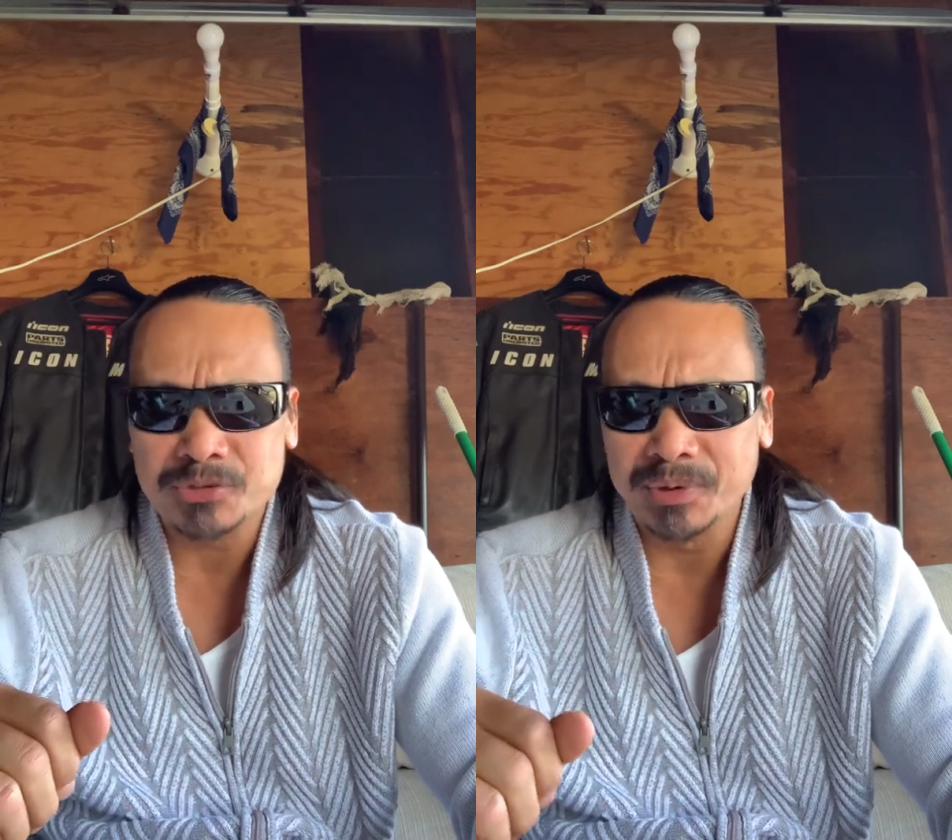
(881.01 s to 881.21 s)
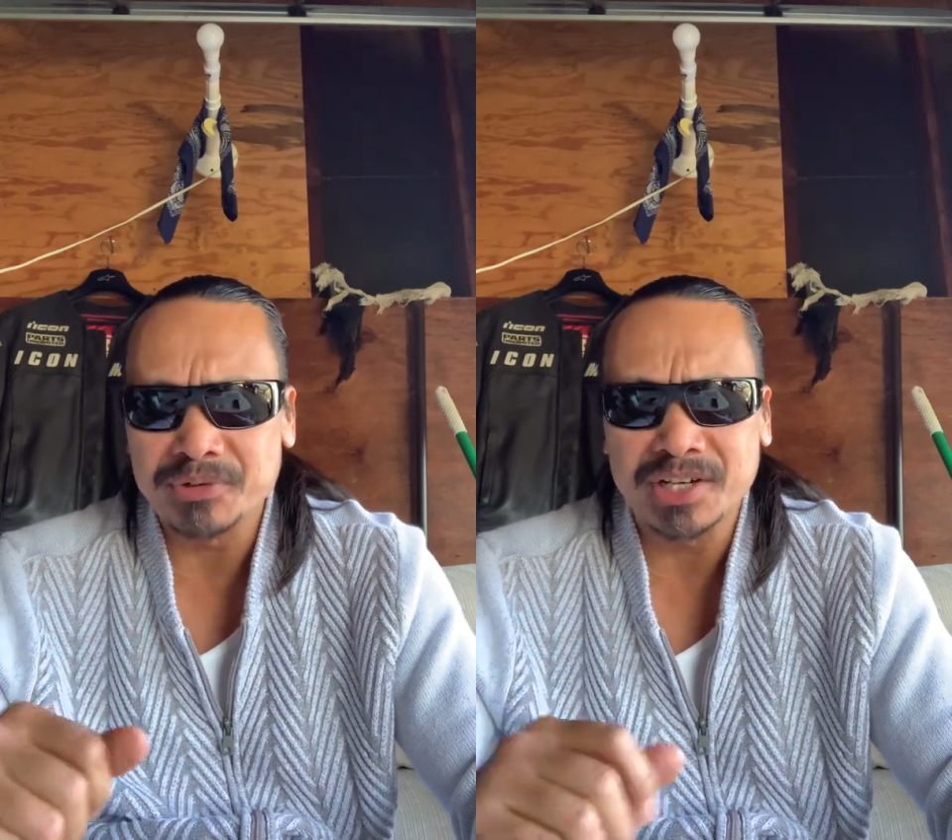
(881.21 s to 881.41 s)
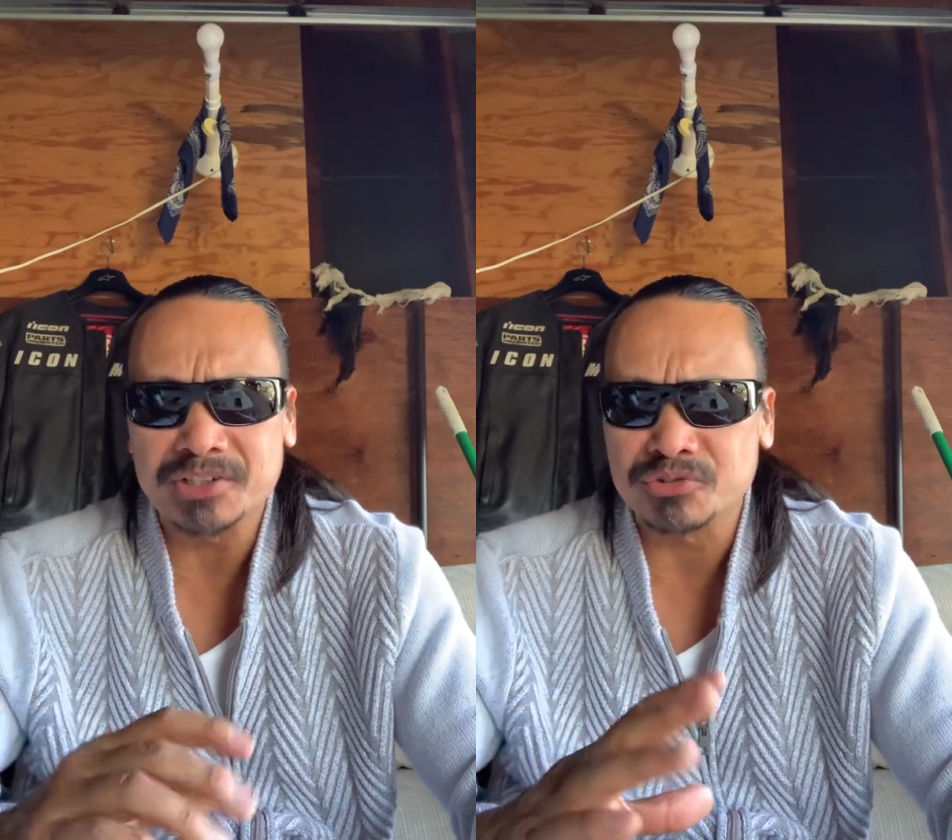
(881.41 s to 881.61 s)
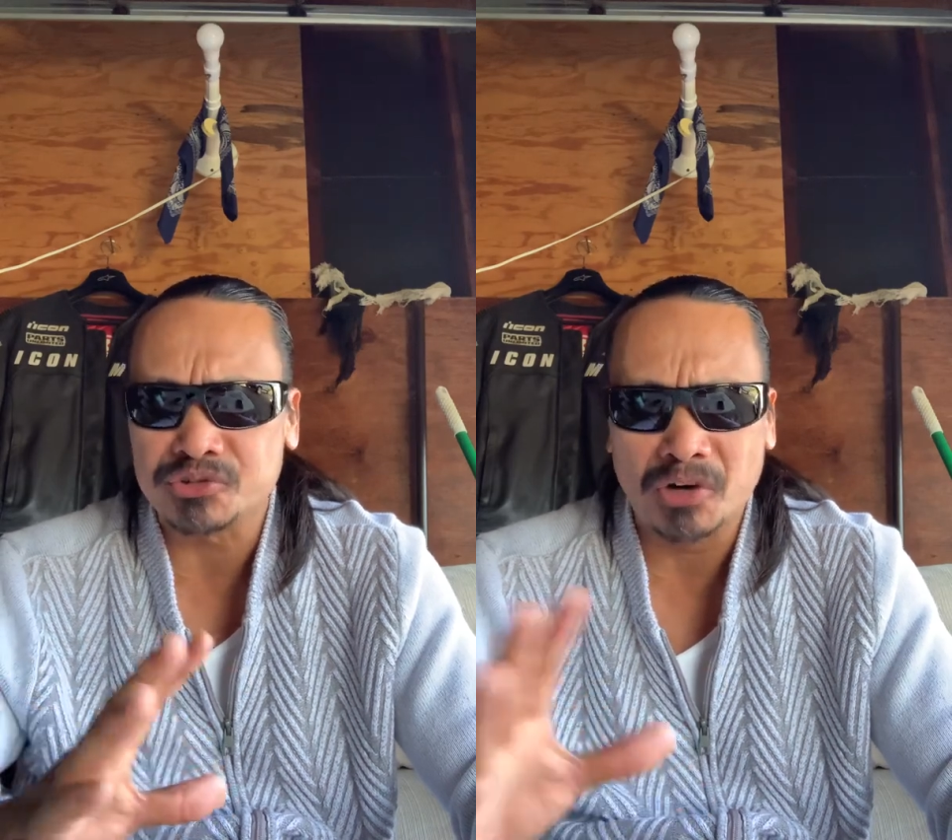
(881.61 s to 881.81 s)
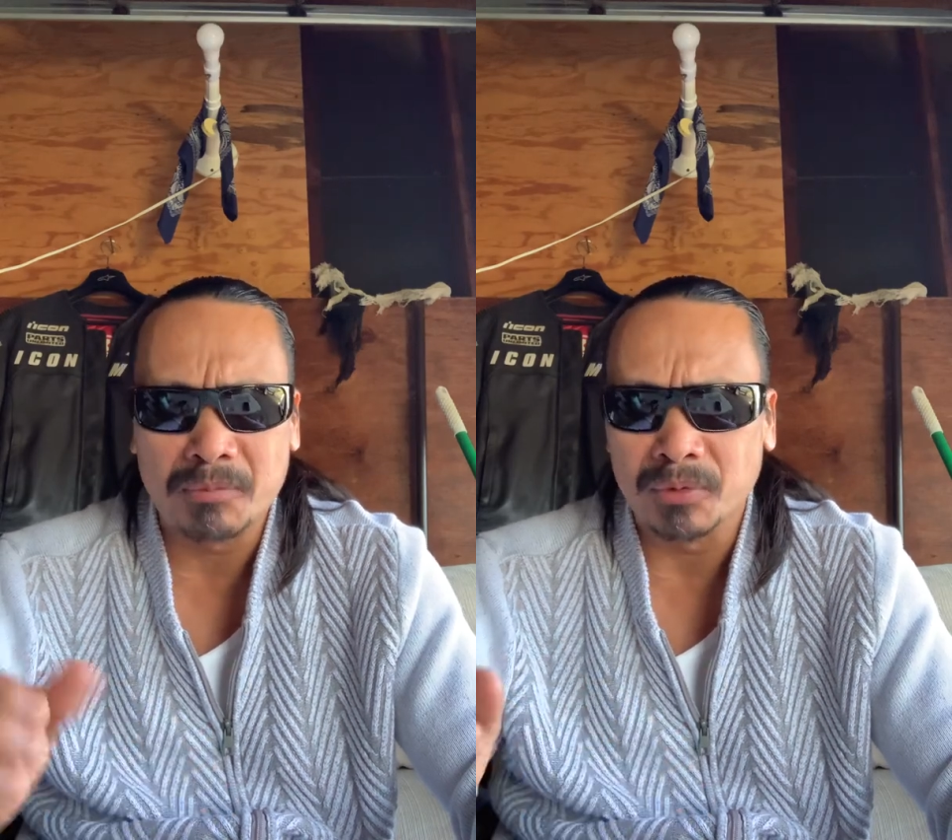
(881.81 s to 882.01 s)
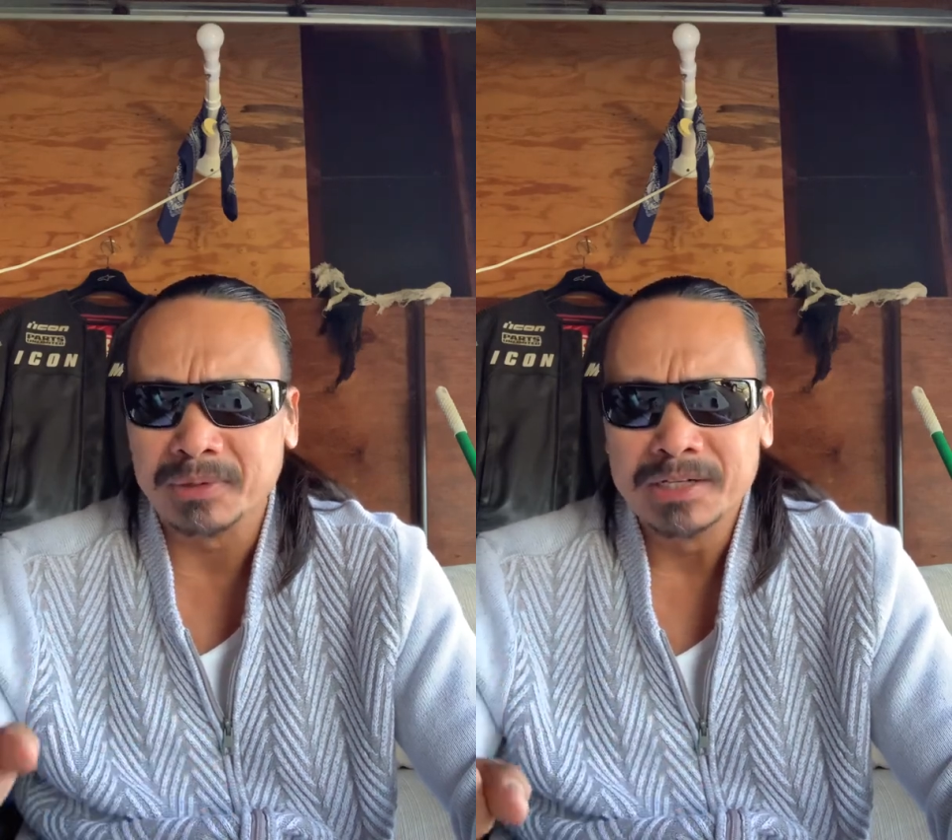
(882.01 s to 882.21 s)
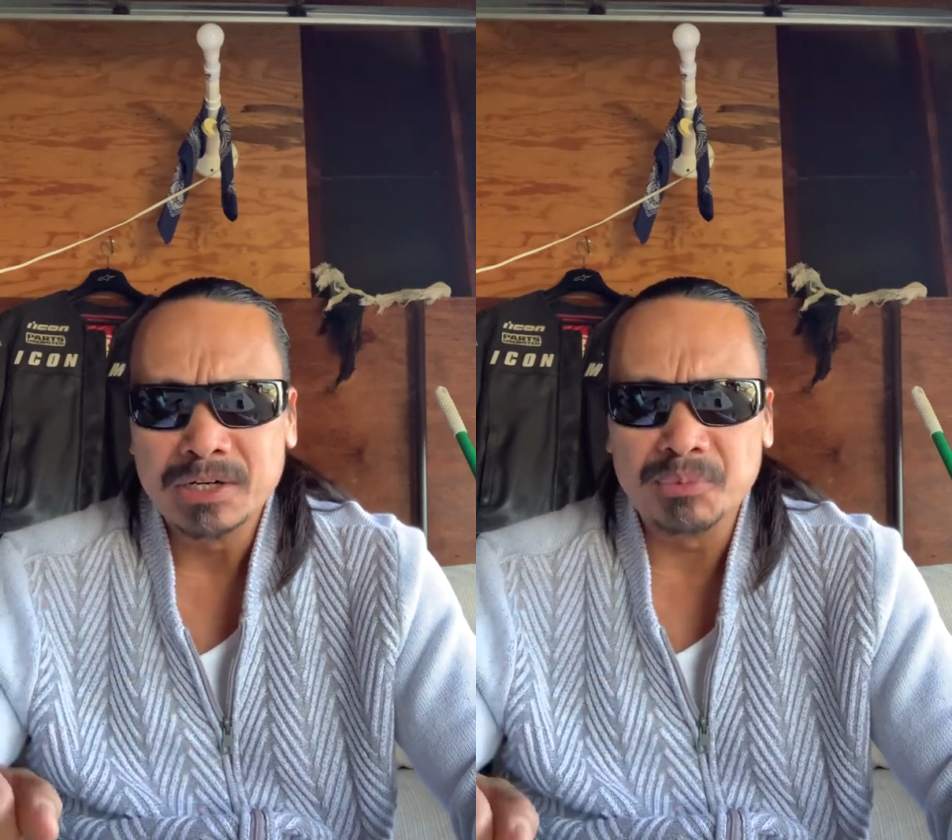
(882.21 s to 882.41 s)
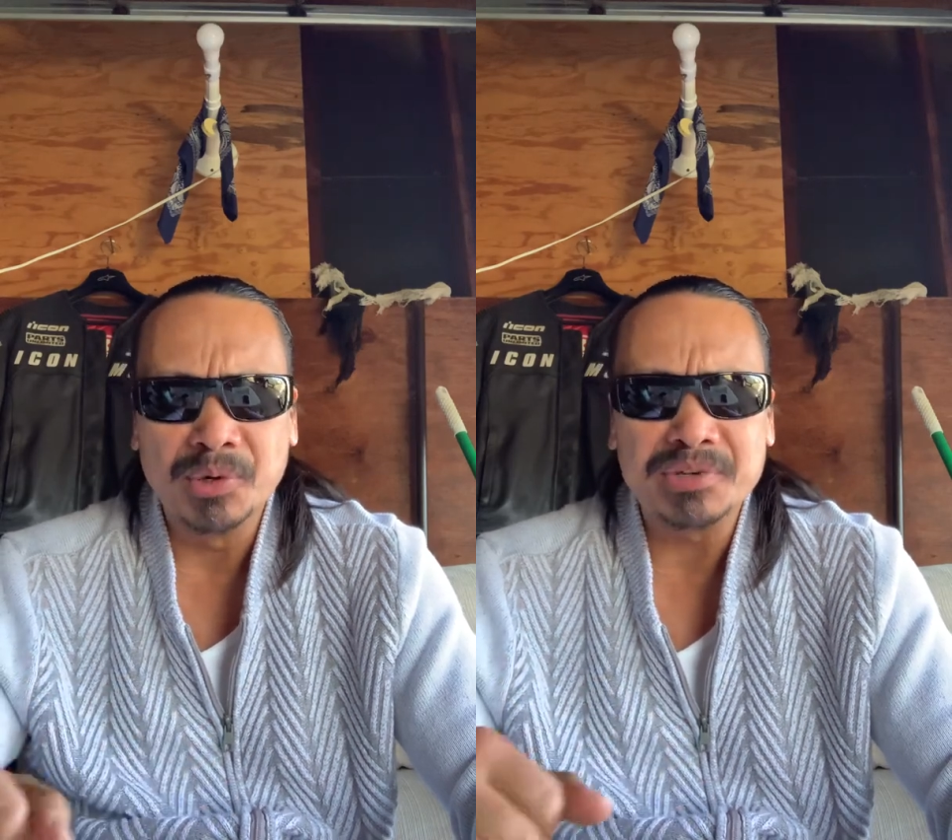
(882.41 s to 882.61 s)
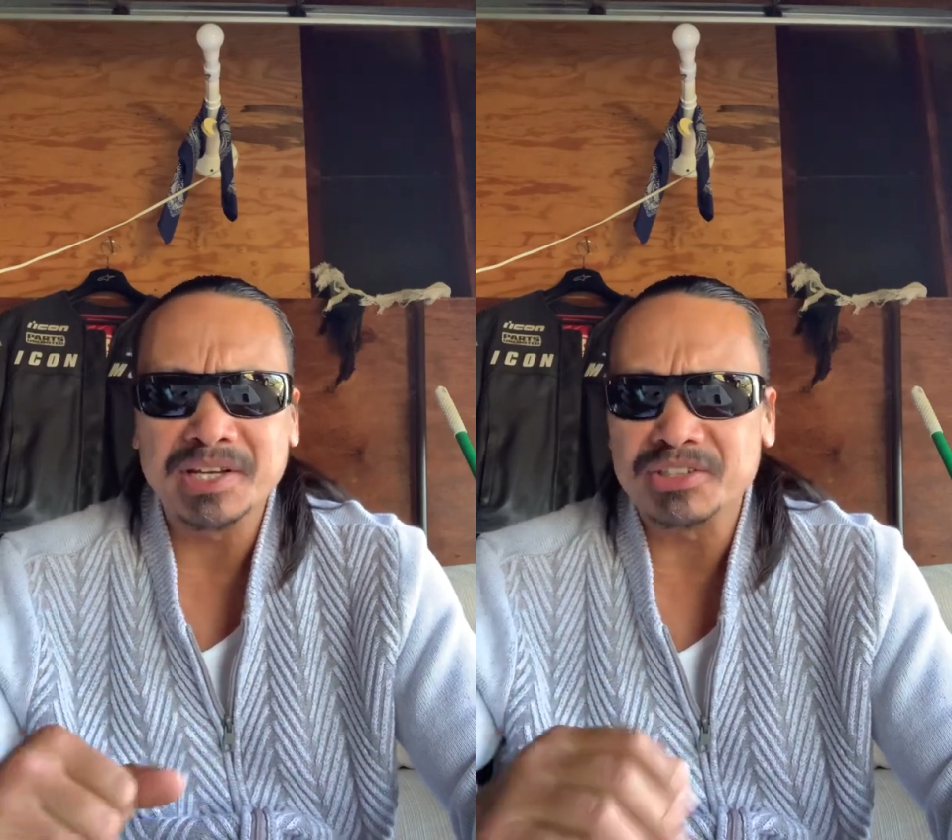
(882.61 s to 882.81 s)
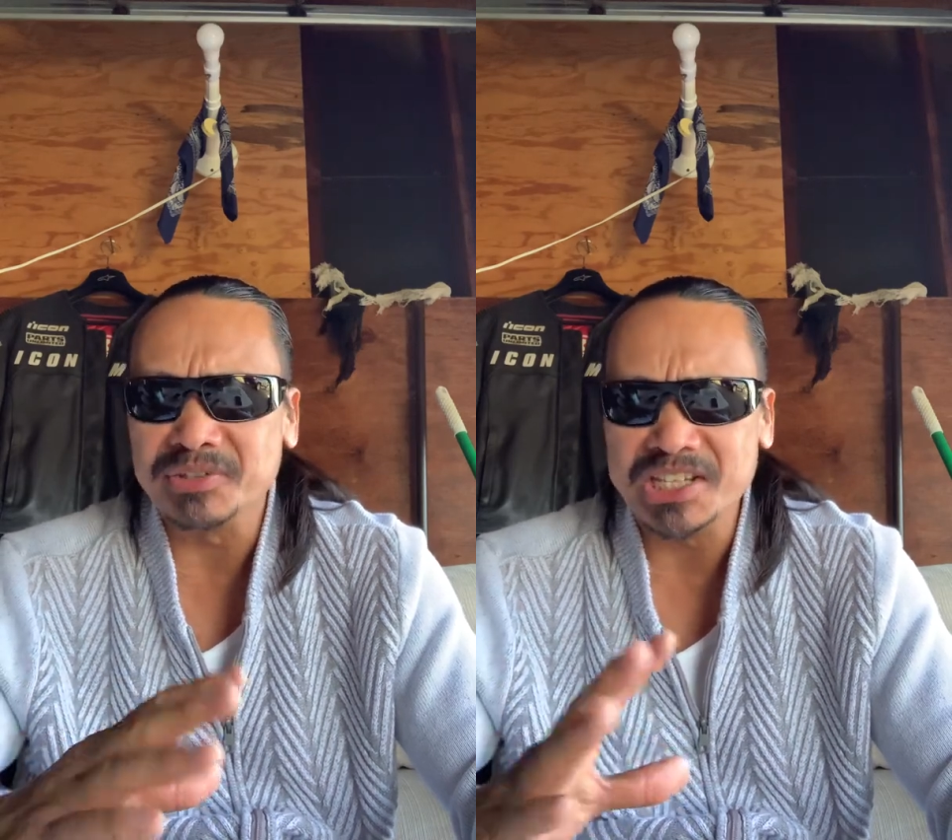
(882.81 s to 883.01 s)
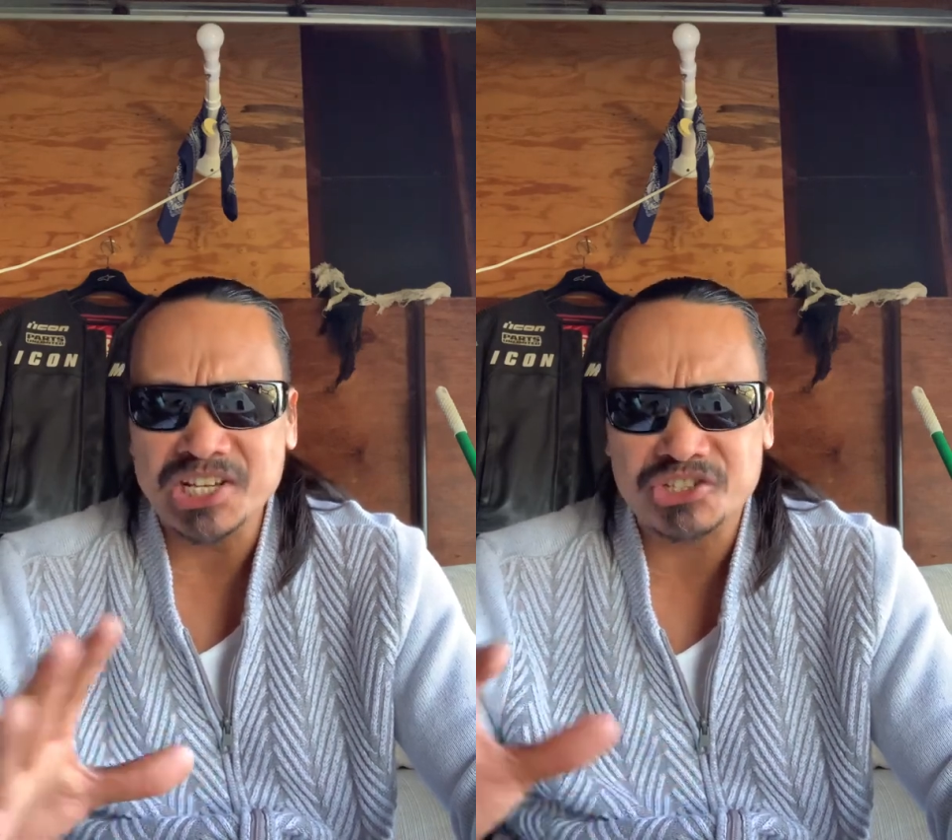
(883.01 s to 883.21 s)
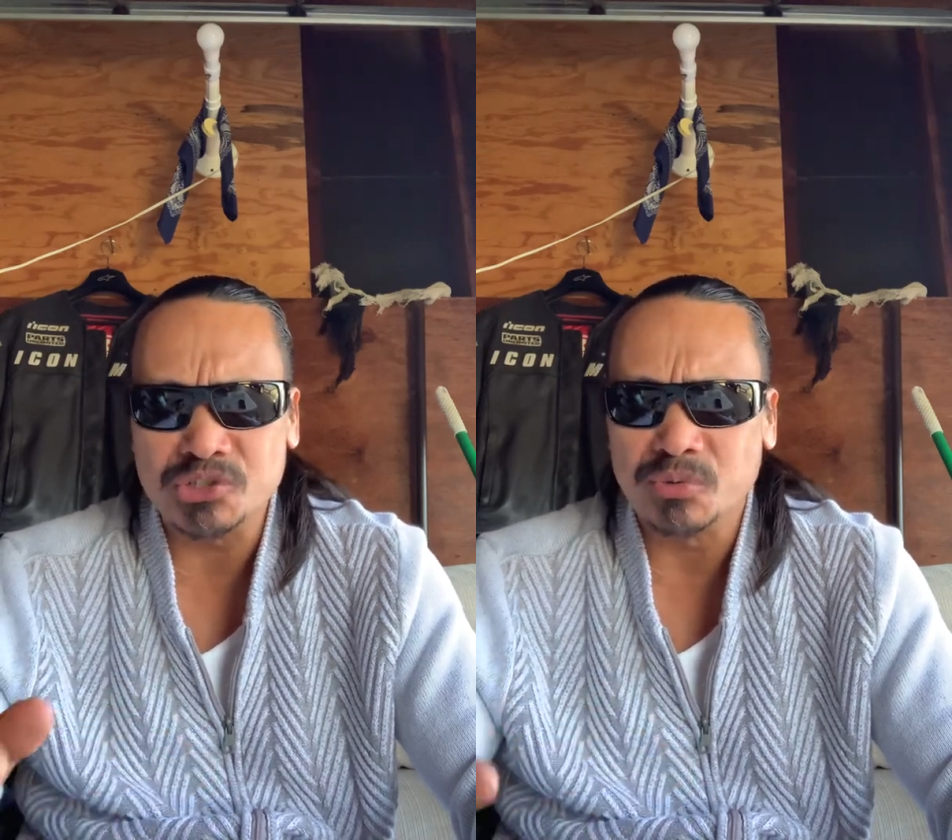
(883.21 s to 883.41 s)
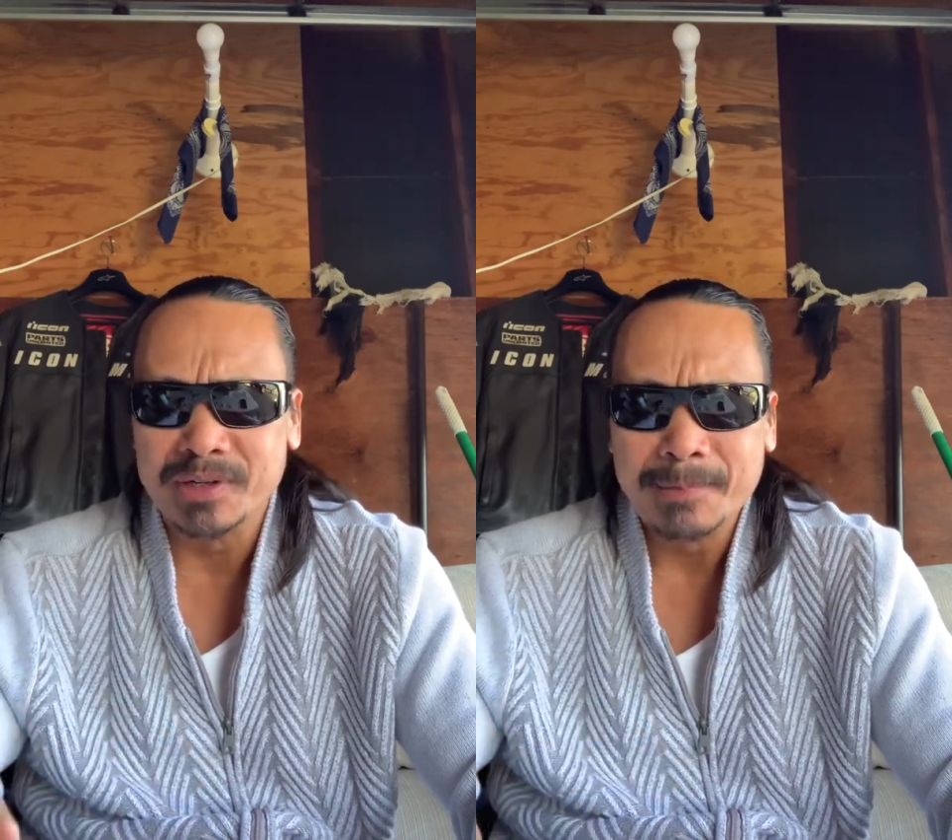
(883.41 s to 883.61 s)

We don't get into trouble. We don't get into issue.